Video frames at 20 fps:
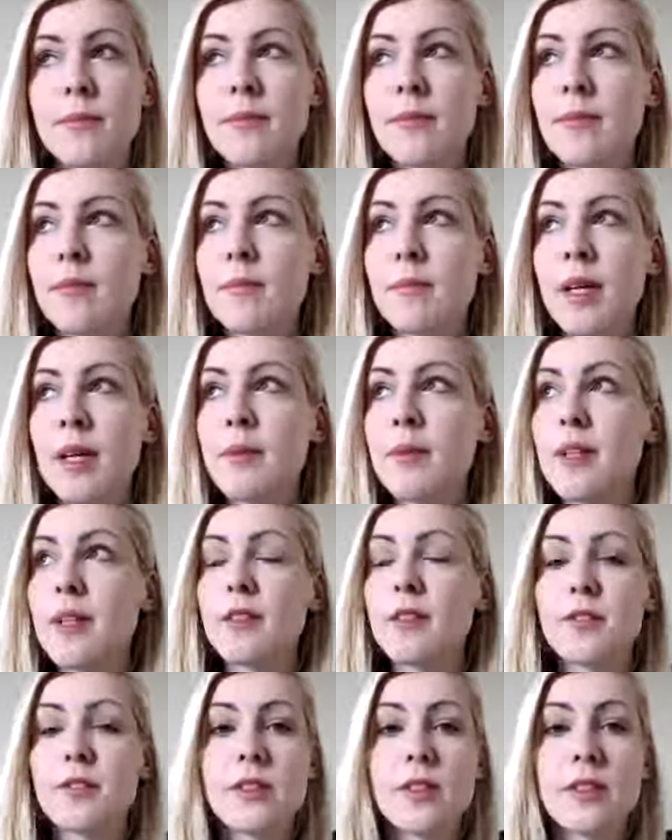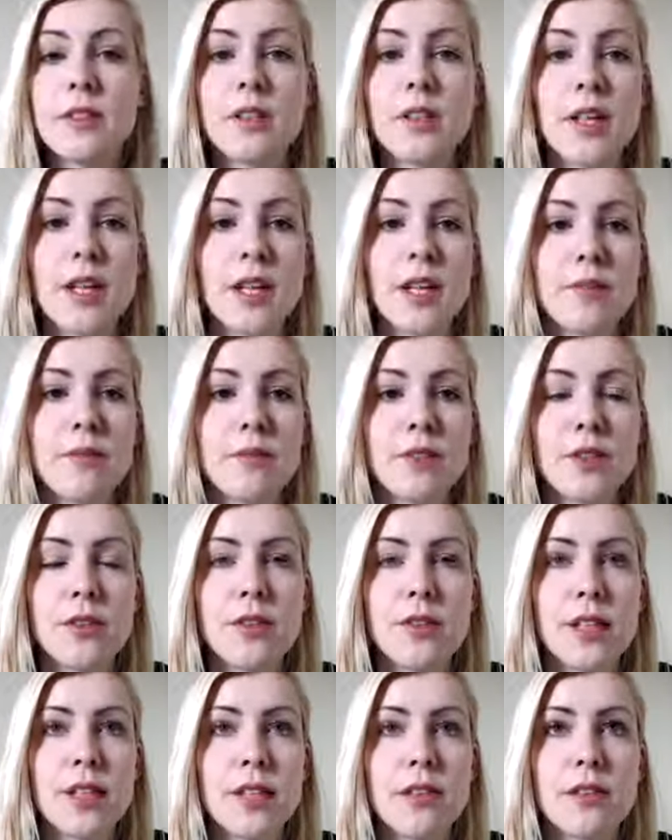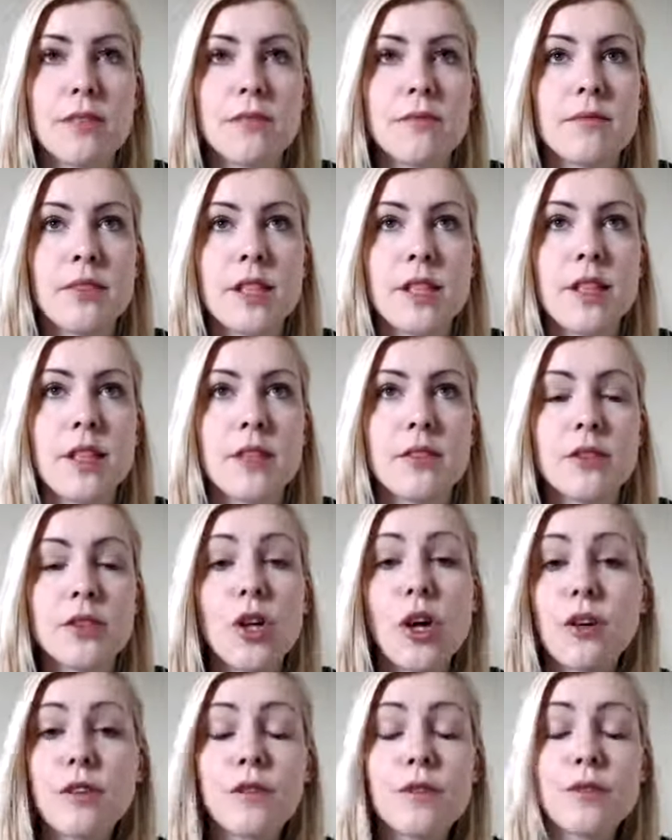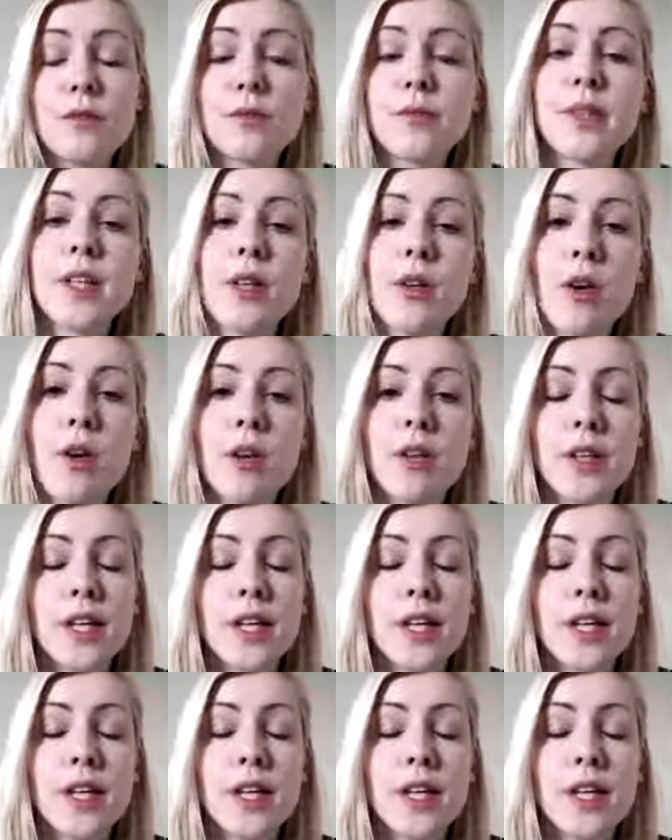maybe there's like a dog food recall,